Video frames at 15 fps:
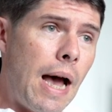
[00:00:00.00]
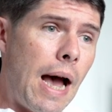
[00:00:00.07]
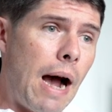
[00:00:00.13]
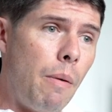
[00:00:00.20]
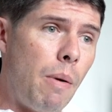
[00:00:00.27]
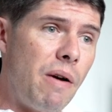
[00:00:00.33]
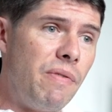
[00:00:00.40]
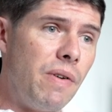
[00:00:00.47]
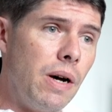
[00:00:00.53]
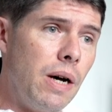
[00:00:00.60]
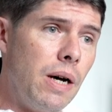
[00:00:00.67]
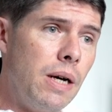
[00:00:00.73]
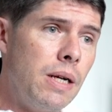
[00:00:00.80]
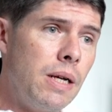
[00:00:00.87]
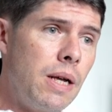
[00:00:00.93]

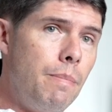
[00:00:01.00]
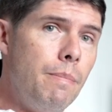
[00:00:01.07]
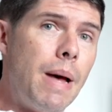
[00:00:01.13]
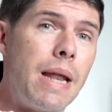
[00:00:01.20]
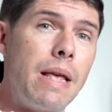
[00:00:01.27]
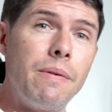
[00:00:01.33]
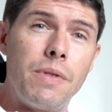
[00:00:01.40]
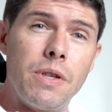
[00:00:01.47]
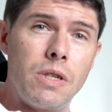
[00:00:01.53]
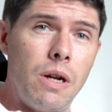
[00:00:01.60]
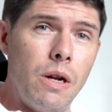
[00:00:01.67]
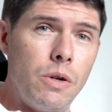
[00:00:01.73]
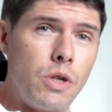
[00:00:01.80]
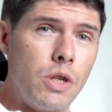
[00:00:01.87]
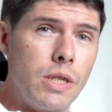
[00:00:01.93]
However, many of the
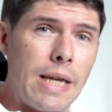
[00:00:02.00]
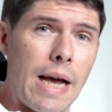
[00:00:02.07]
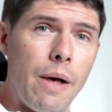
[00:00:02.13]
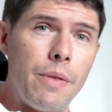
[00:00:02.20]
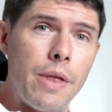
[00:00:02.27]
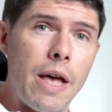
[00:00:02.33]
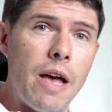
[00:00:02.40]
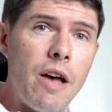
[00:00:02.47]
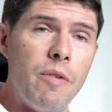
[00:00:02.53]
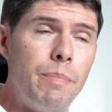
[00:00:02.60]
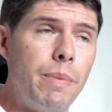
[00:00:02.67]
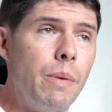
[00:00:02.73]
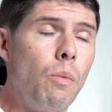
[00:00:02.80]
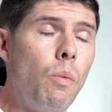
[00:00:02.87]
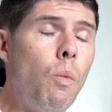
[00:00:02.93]
solutions out there have
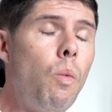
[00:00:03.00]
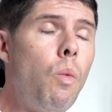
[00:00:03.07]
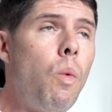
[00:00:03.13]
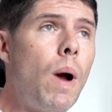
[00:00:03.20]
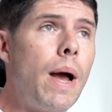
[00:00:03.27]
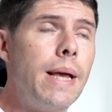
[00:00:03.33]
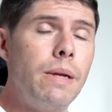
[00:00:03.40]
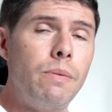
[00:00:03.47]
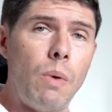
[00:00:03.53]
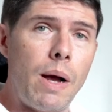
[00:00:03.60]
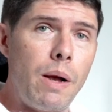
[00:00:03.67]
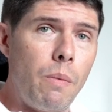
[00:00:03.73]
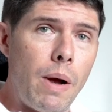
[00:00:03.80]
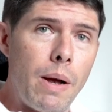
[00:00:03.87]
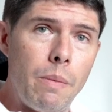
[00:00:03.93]
been way
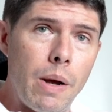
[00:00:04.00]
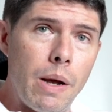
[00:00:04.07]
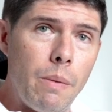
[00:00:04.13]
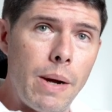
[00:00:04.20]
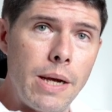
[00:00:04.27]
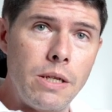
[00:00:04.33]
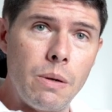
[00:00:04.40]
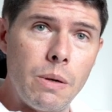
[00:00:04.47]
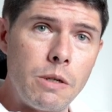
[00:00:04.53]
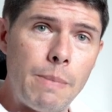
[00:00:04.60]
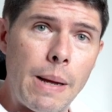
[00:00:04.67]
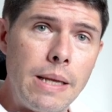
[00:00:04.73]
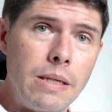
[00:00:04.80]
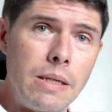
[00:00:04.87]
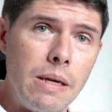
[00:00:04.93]
too
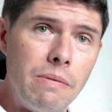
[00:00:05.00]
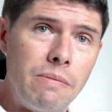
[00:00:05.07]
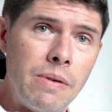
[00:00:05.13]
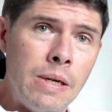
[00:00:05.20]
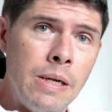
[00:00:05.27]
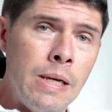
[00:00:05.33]
expensive.